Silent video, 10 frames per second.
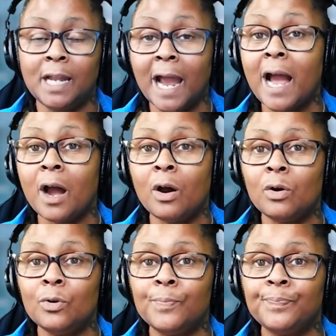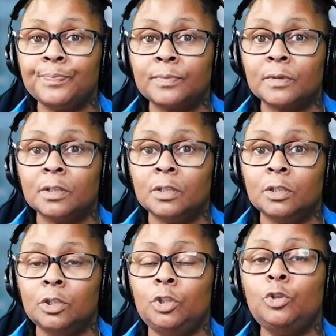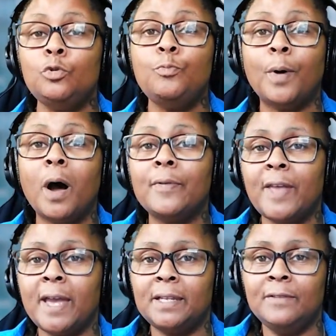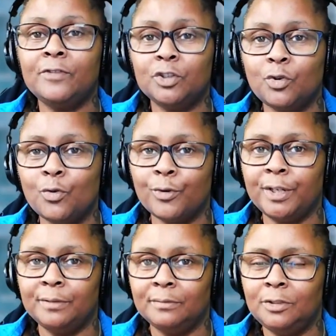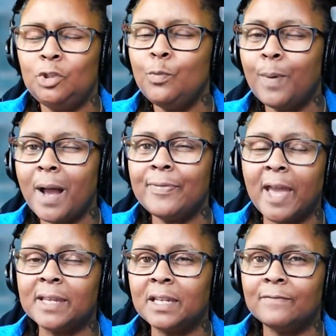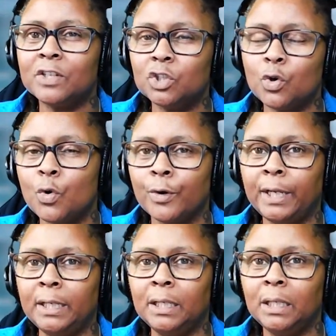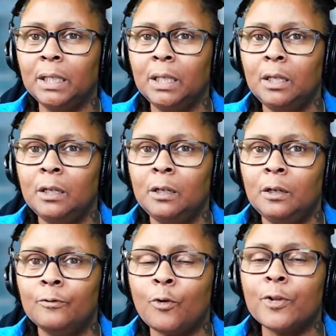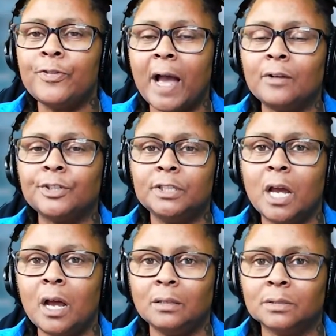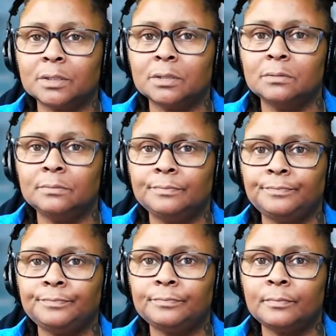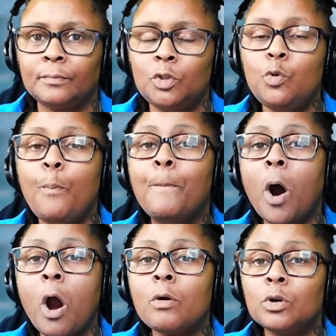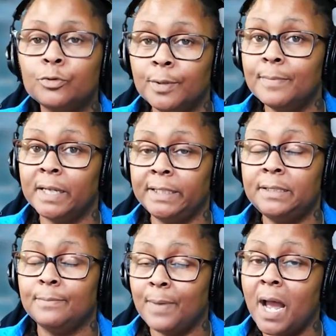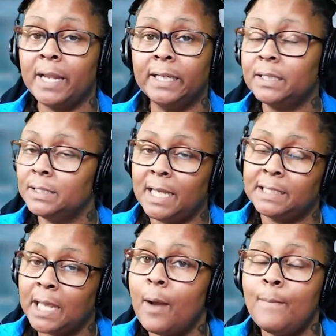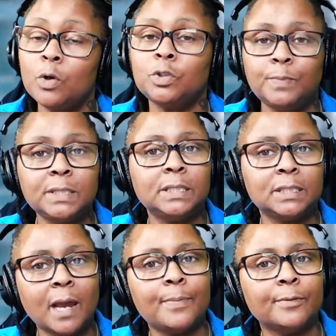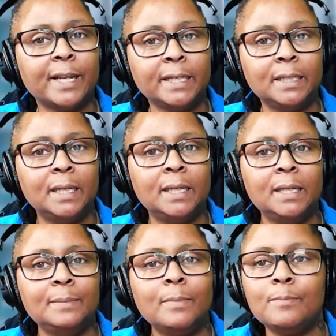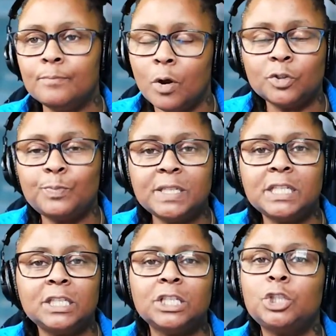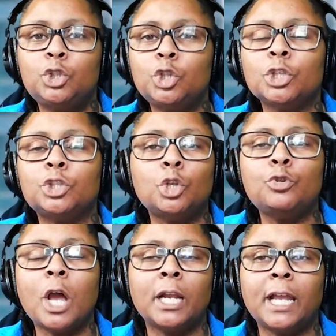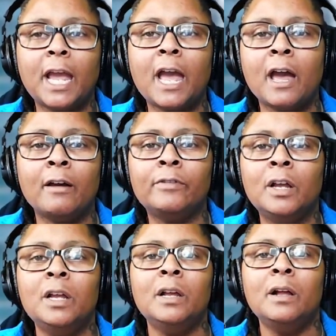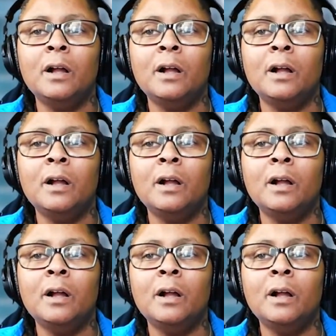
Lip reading: now you bought that inventory. You bought that inventory for $1,000. You borrowed the money to buy it because that's how most businesses operate. Most businesses just do not have